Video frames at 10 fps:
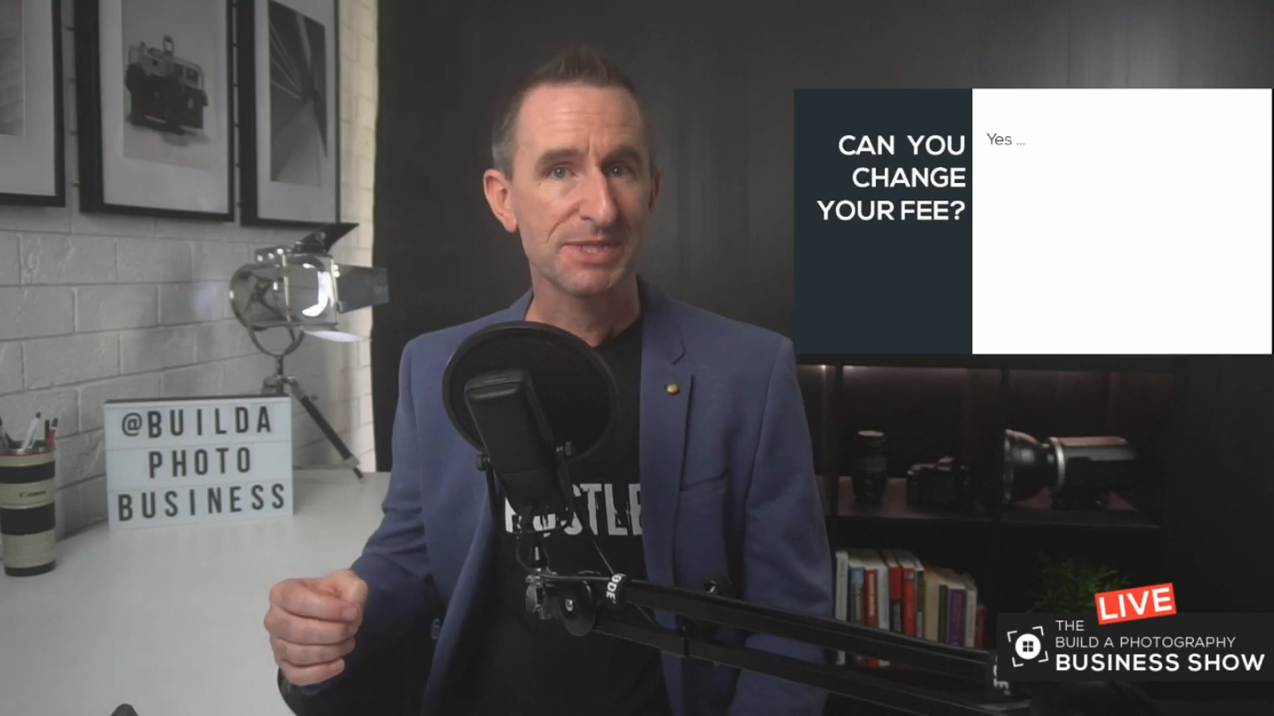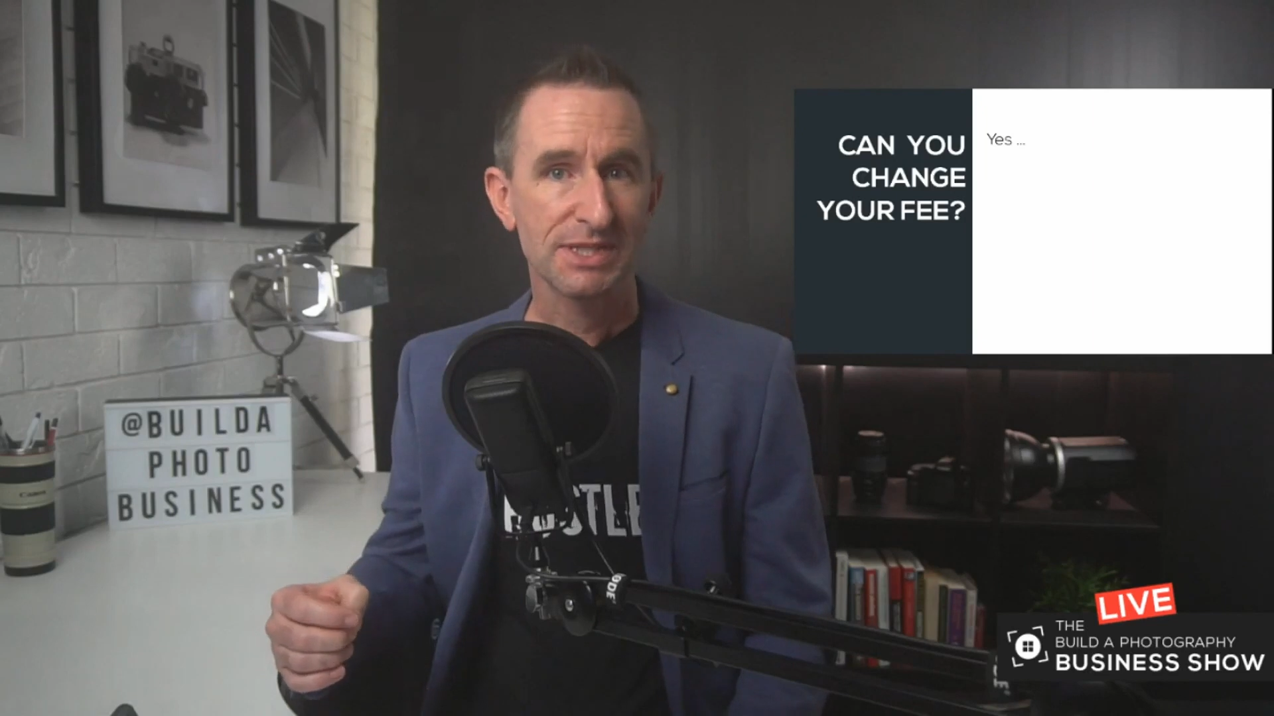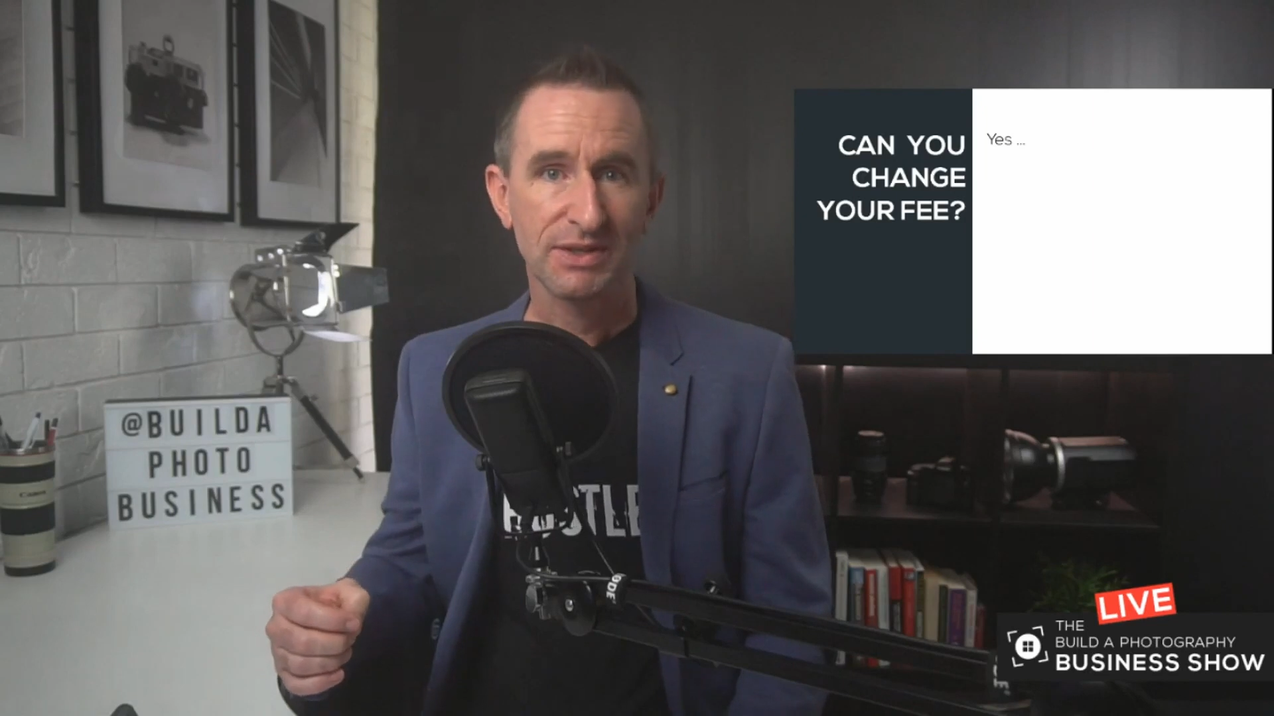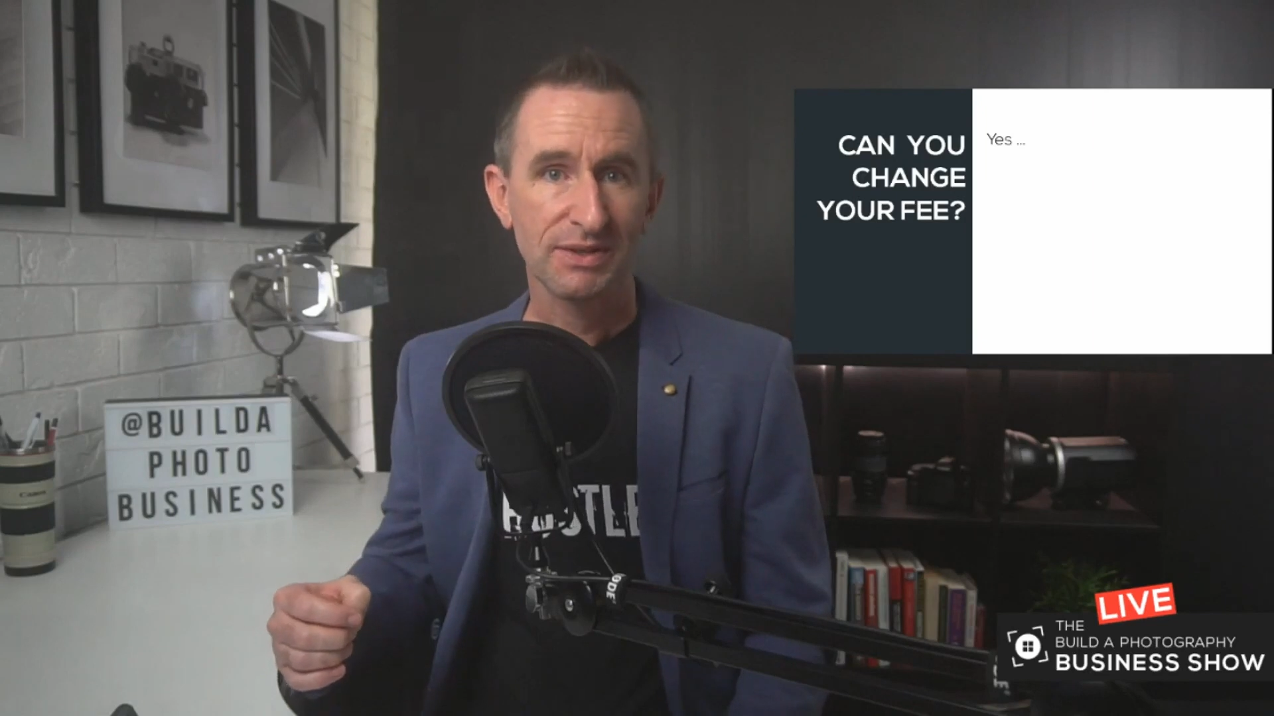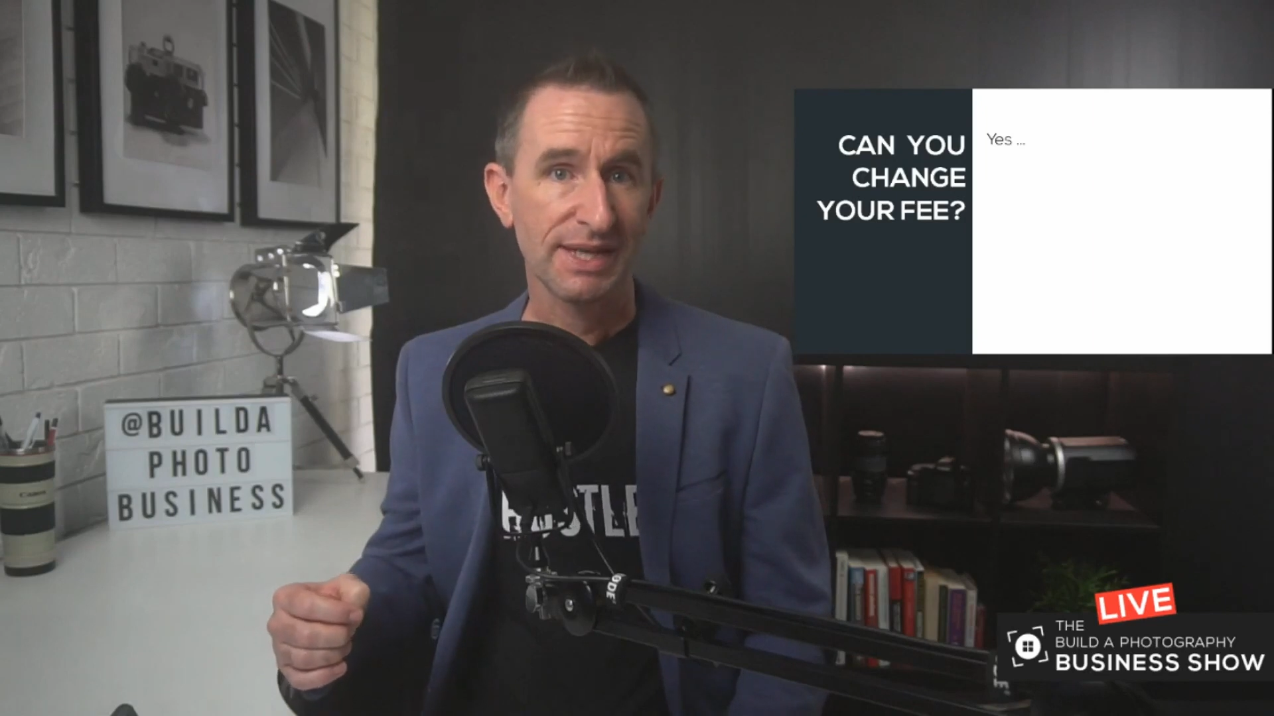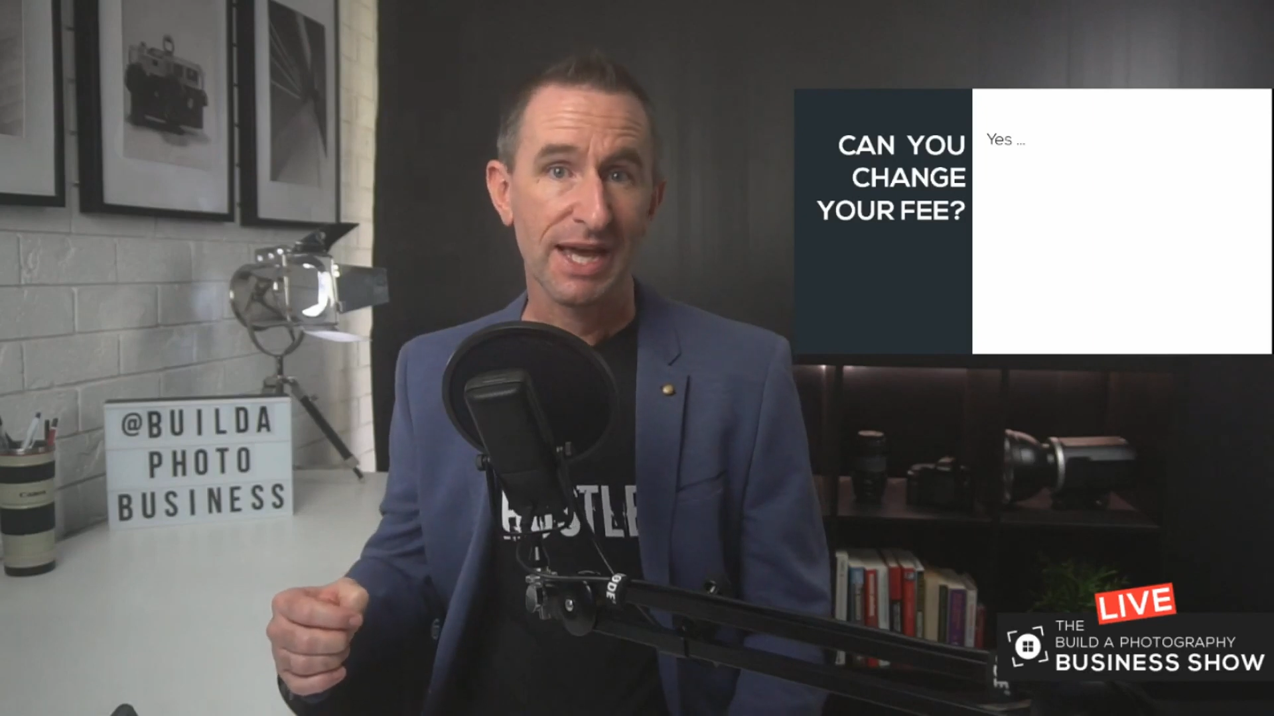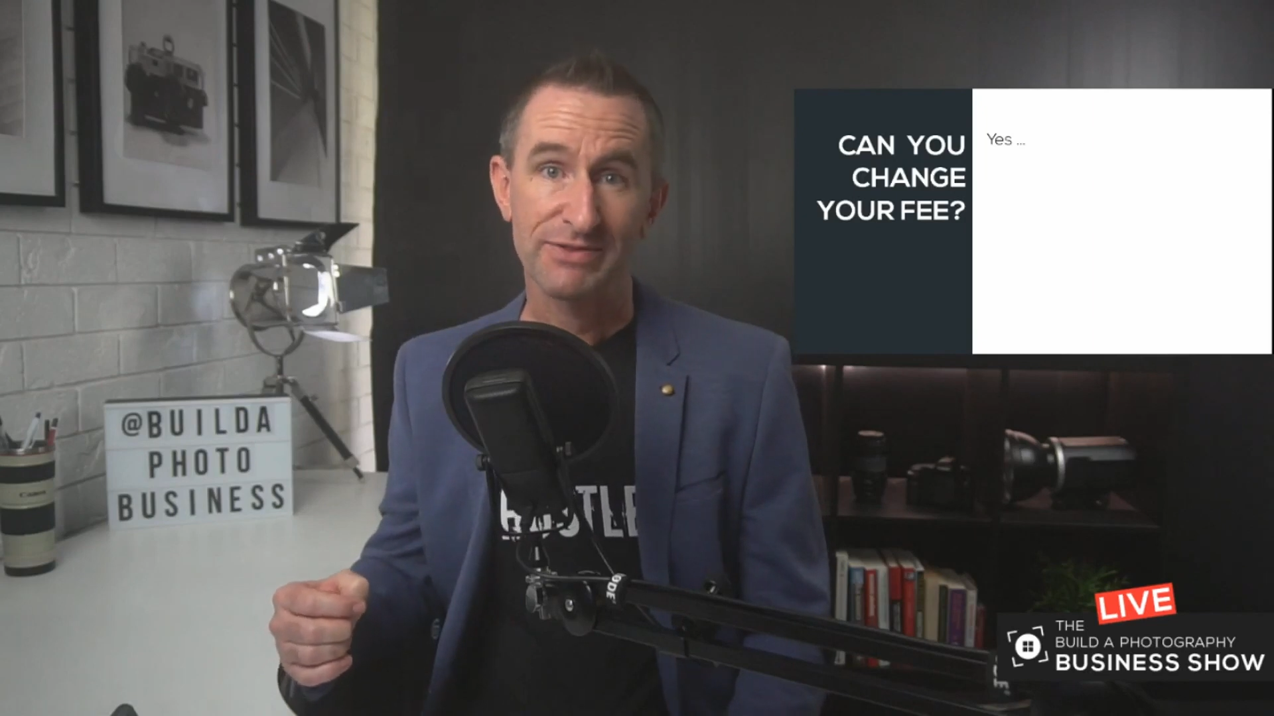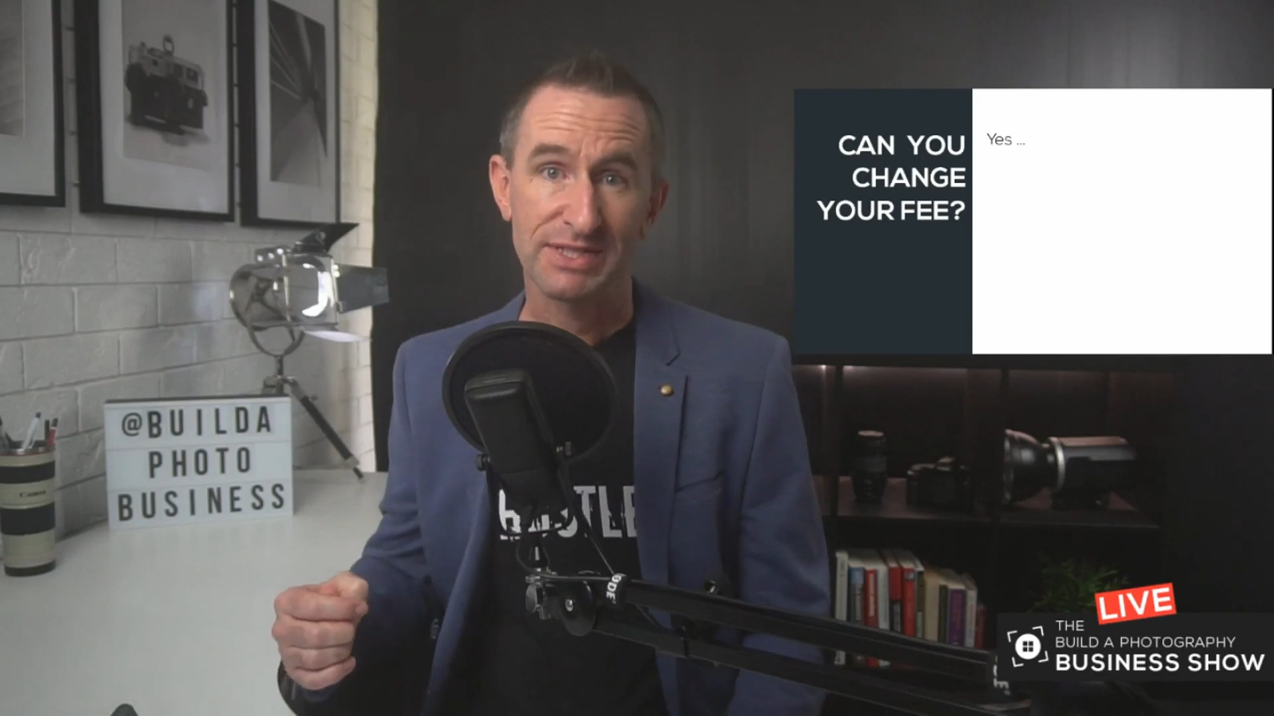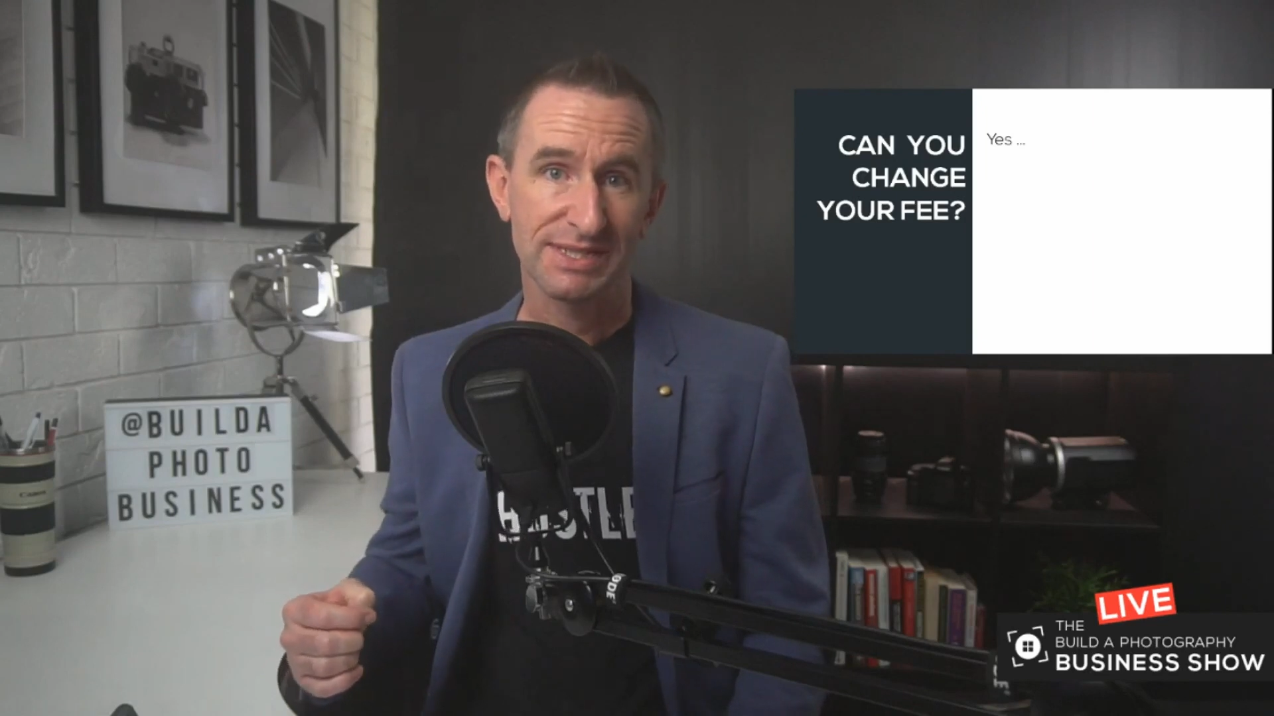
absolutely have